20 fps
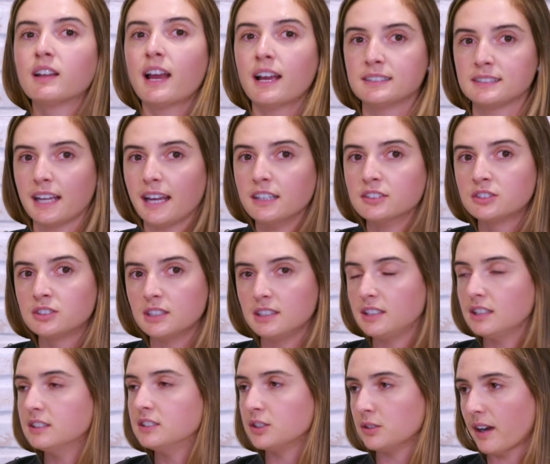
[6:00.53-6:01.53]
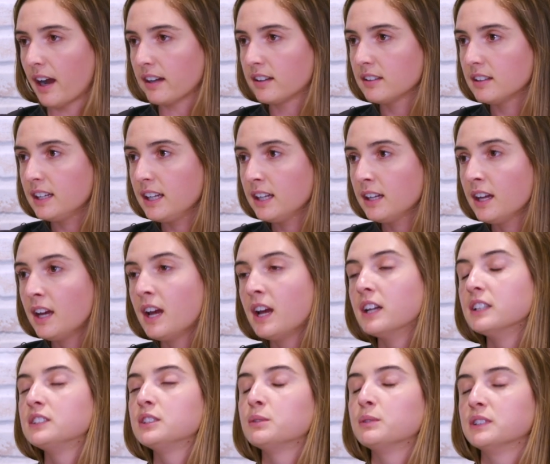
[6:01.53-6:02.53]
as HCD directly
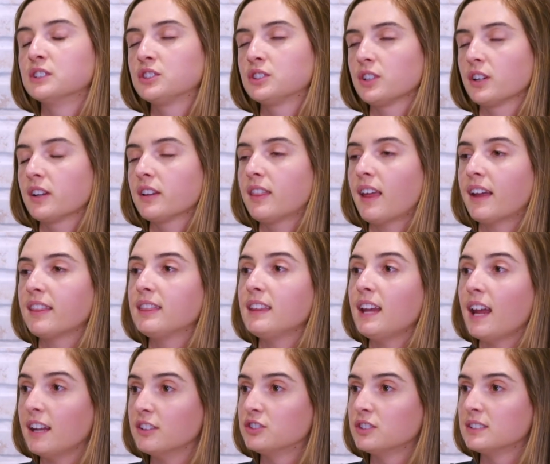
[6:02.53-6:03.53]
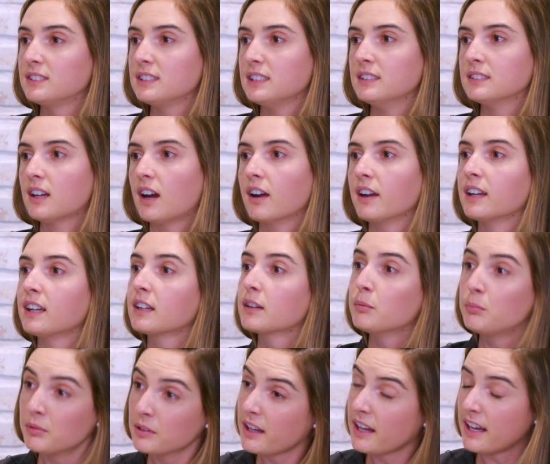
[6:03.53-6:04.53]
to ensure that the agencies are
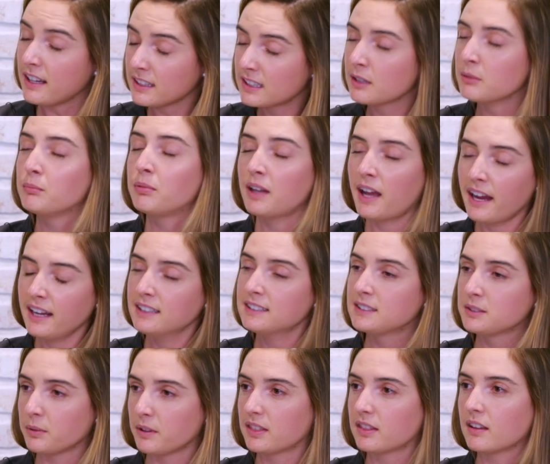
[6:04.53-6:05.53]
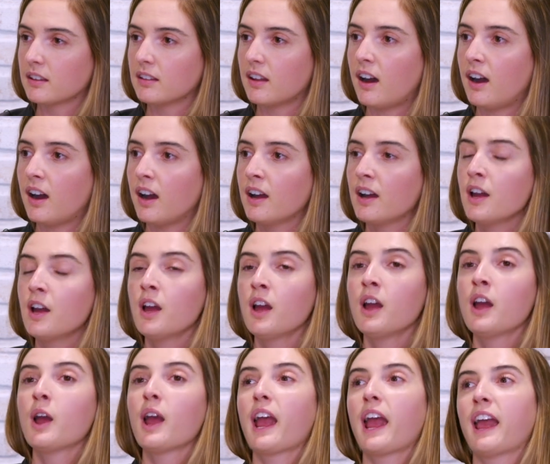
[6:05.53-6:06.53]
in compliance with the law
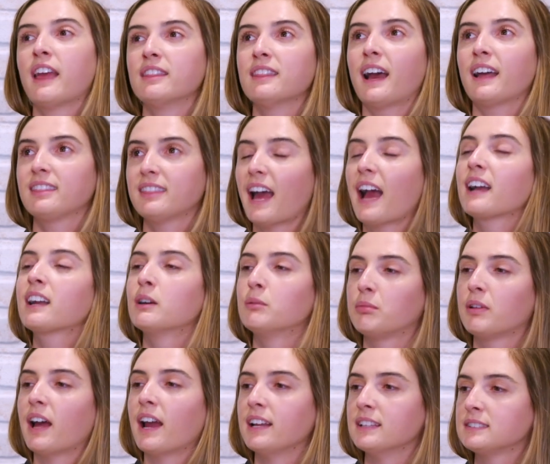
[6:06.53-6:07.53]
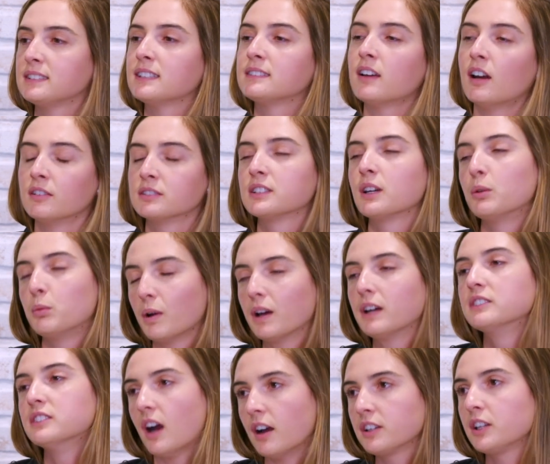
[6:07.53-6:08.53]
and that compliance is also well
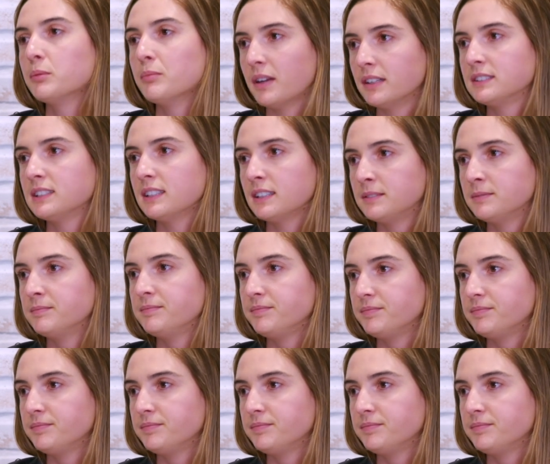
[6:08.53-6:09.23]
documented.